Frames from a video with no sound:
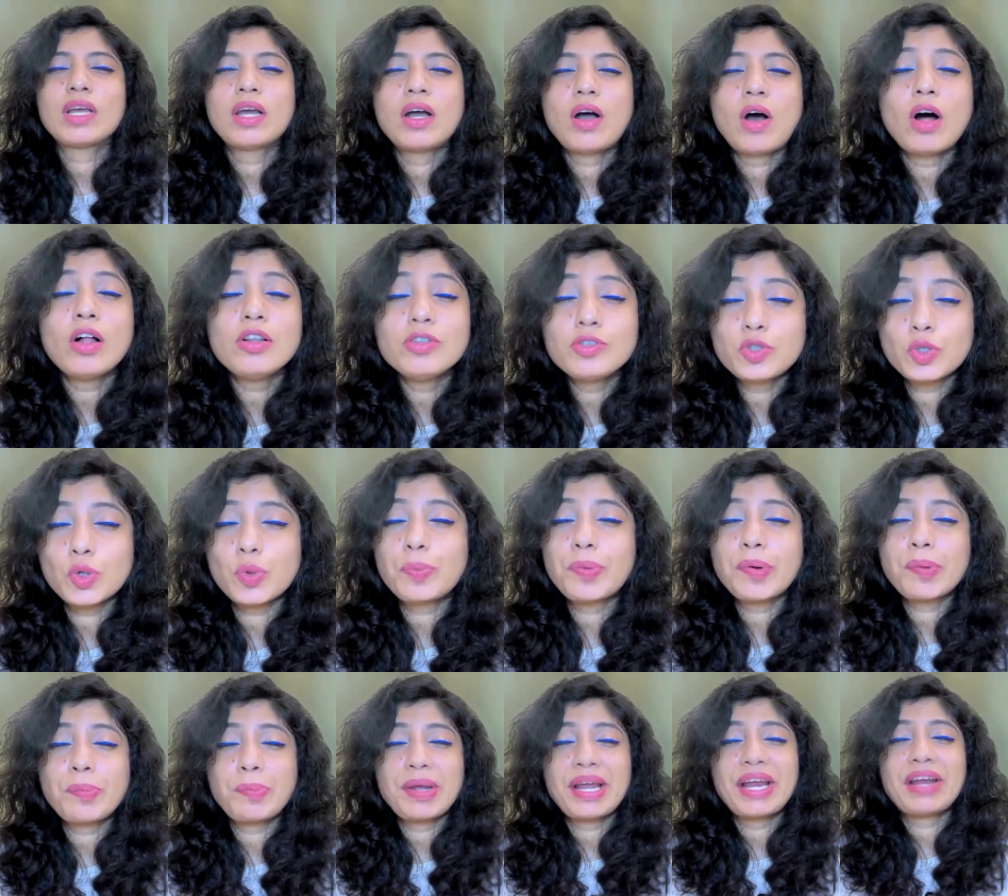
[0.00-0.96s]
also
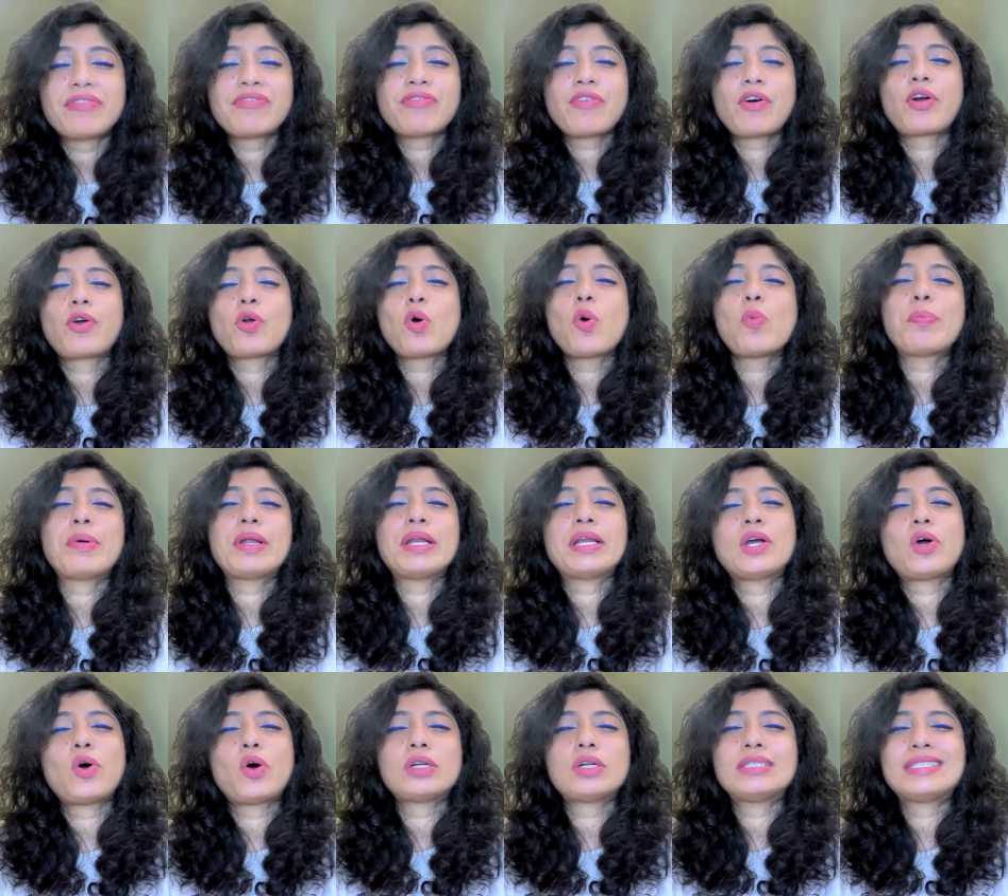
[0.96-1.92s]
prepare for open
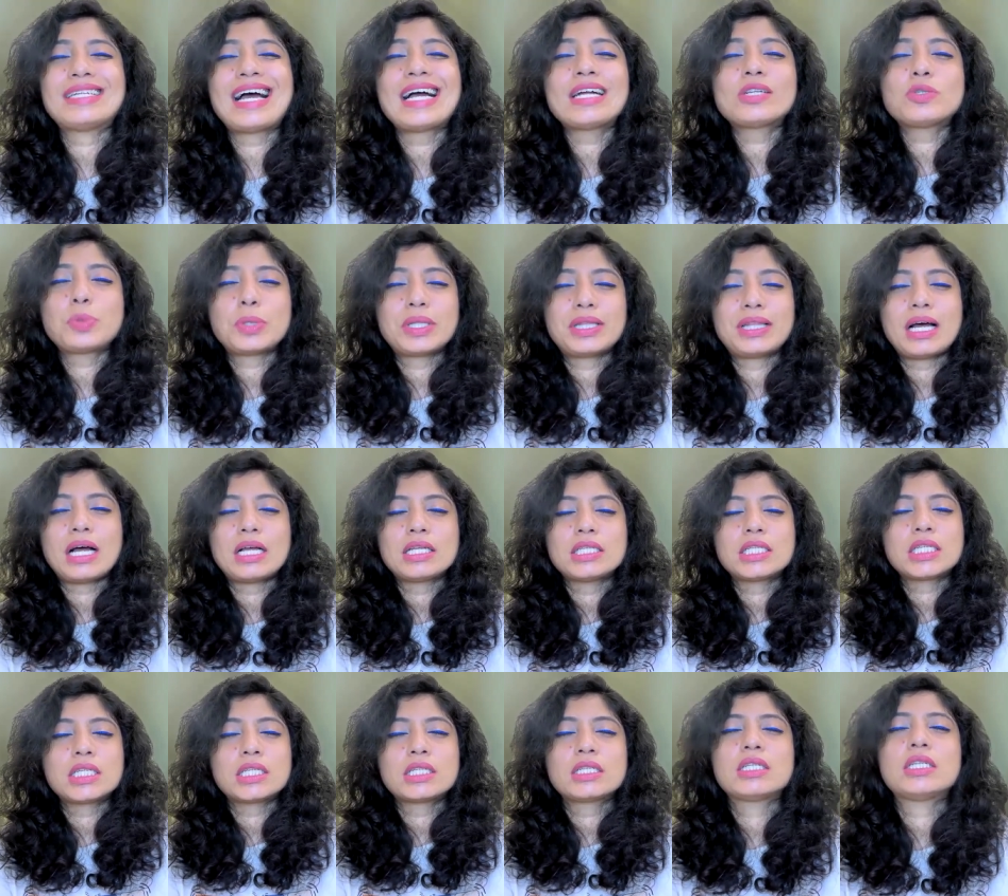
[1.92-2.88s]
contact with
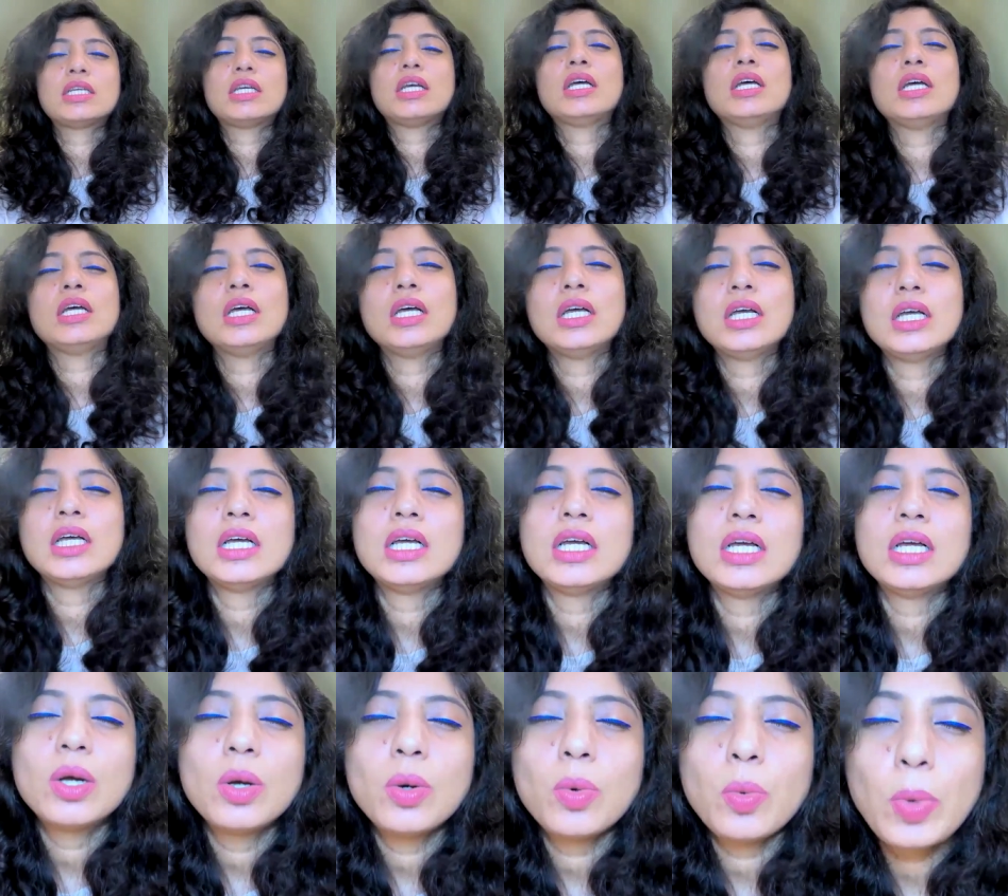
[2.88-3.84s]
us.
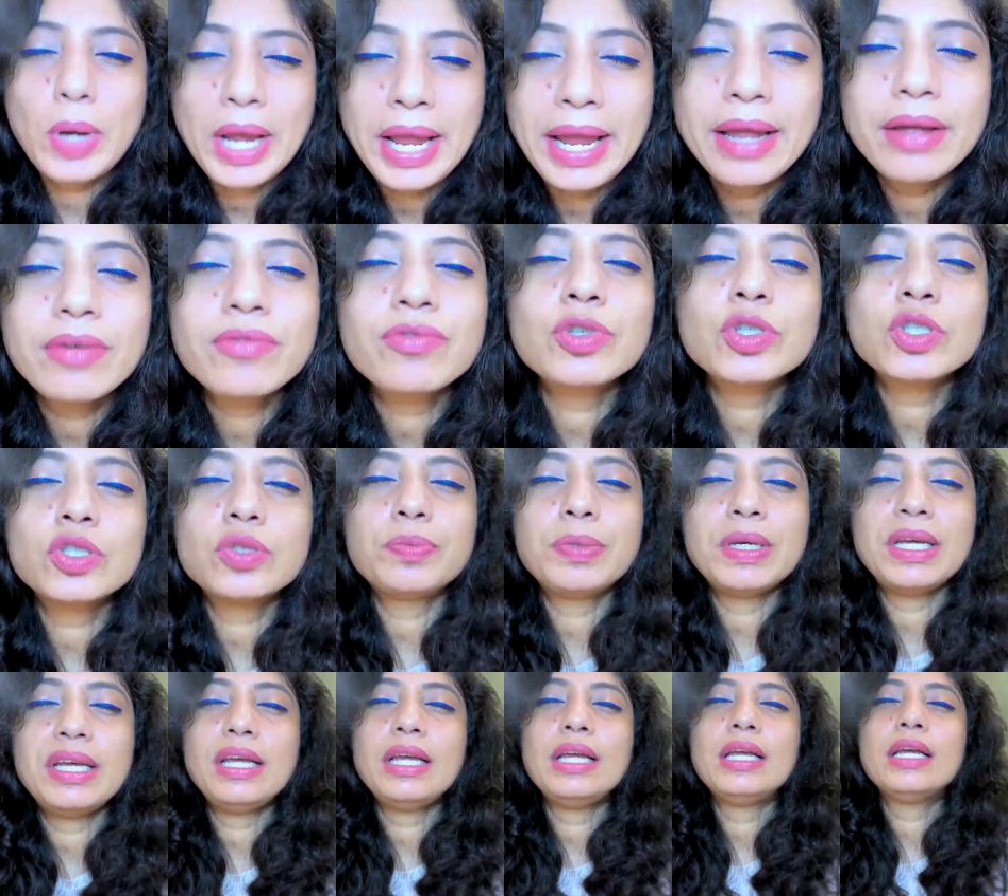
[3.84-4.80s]
We would
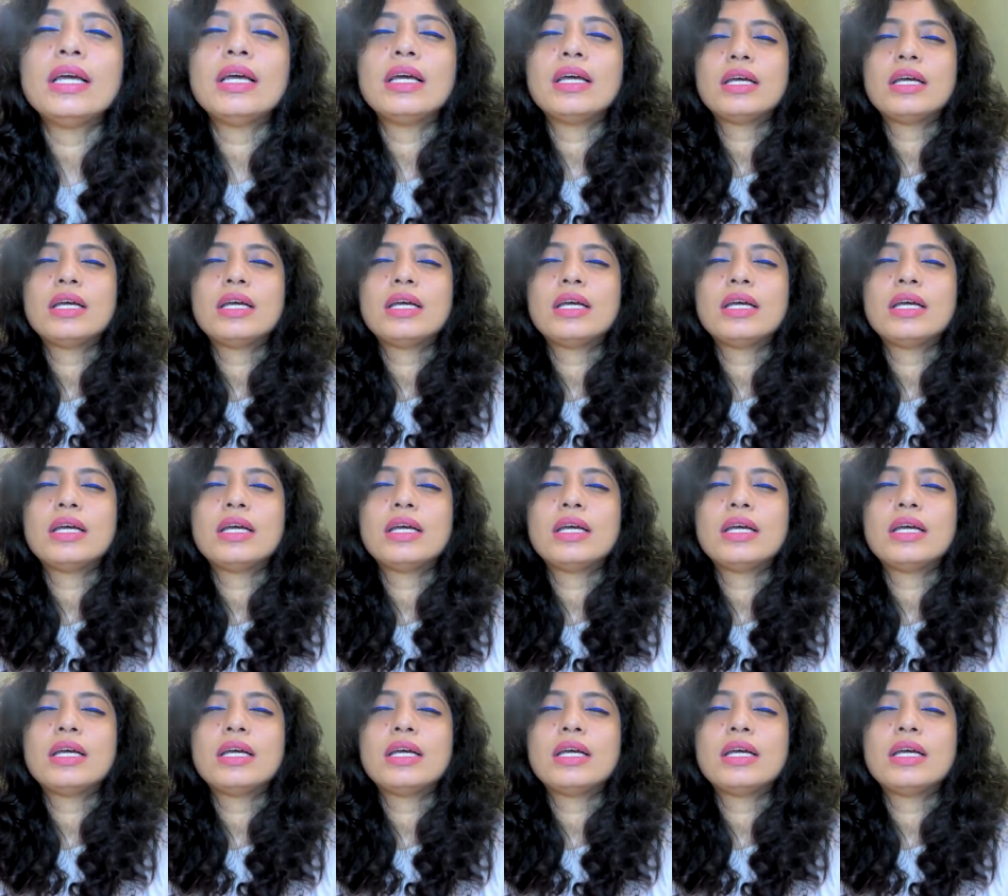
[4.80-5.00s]
be